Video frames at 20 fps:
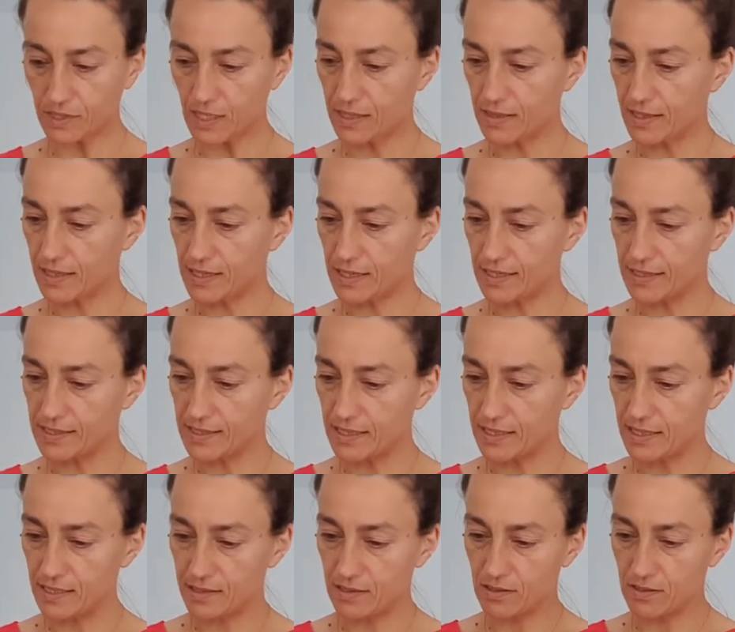that I
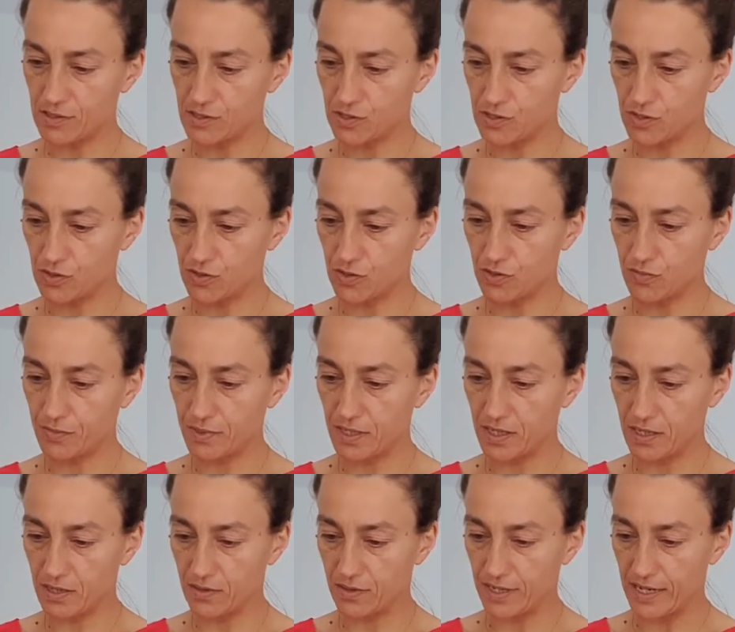did on Zoom
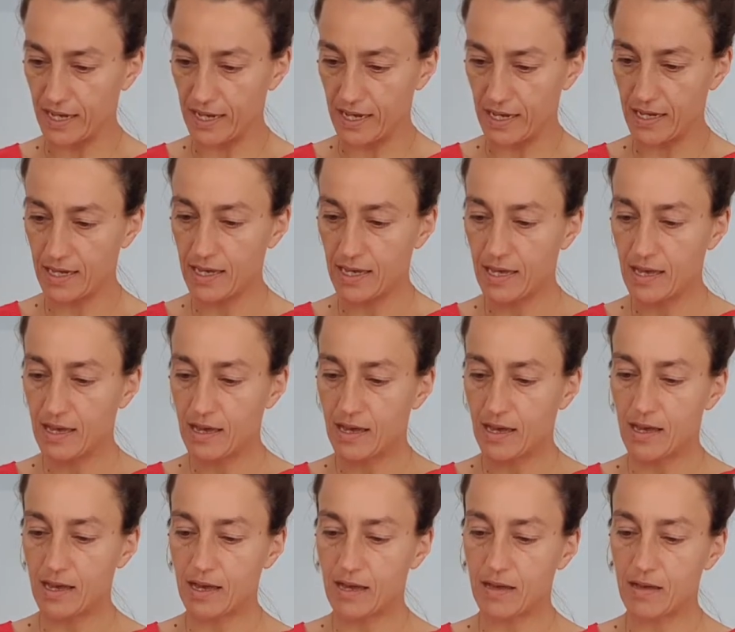the other day,
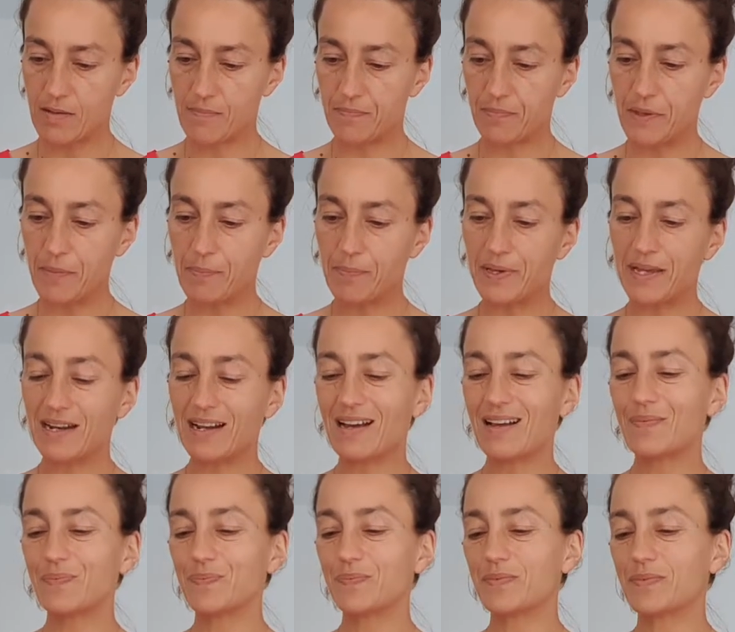but
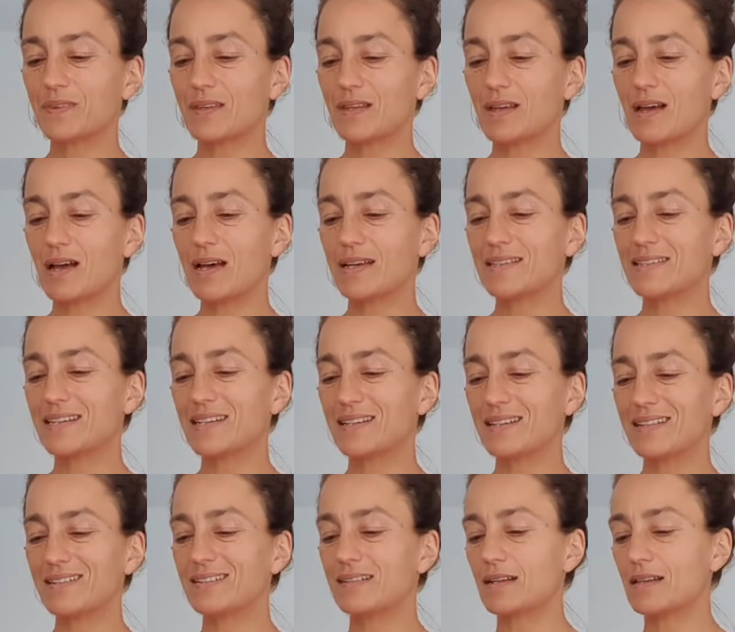I
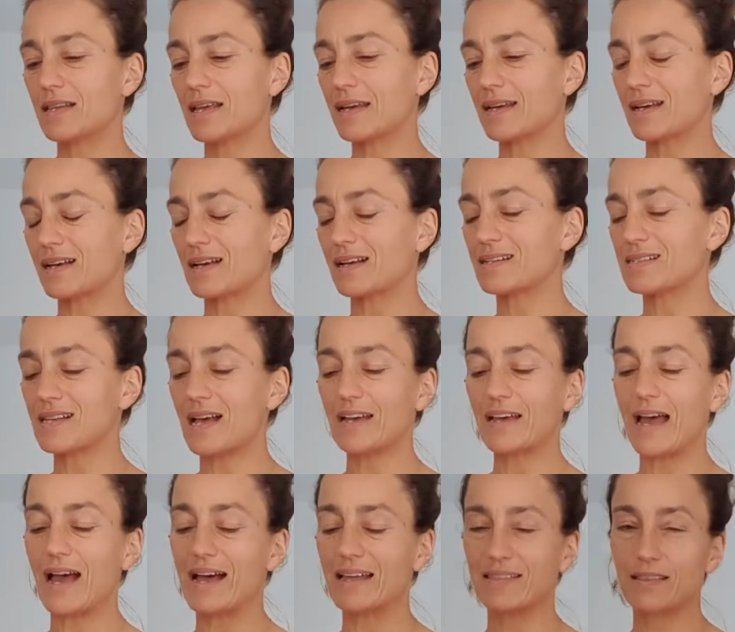didn't because I
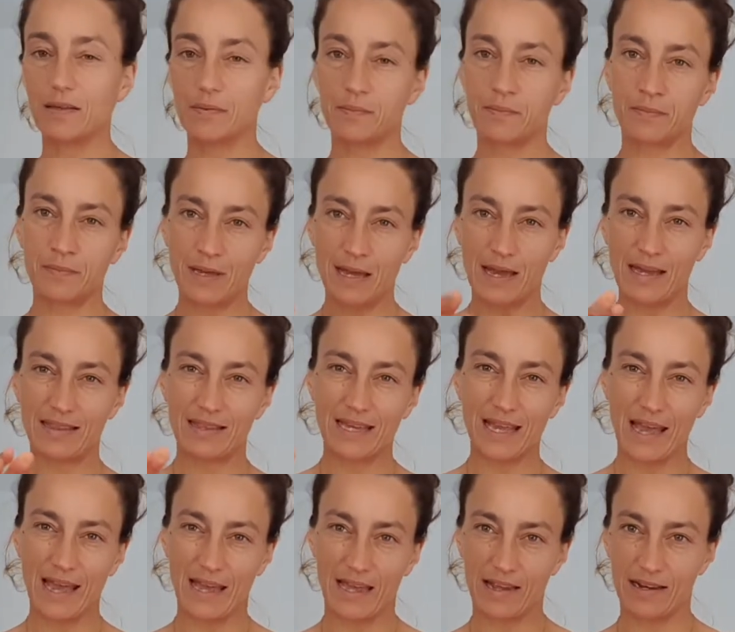add them at
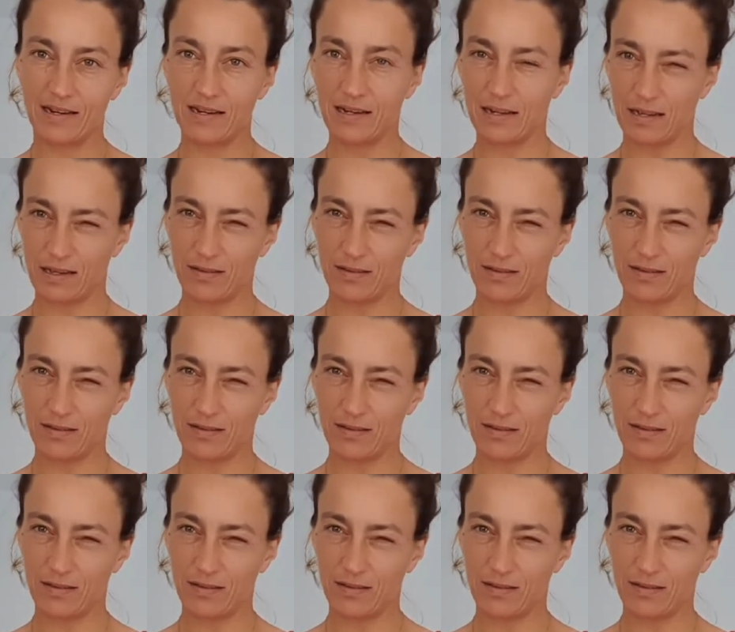the end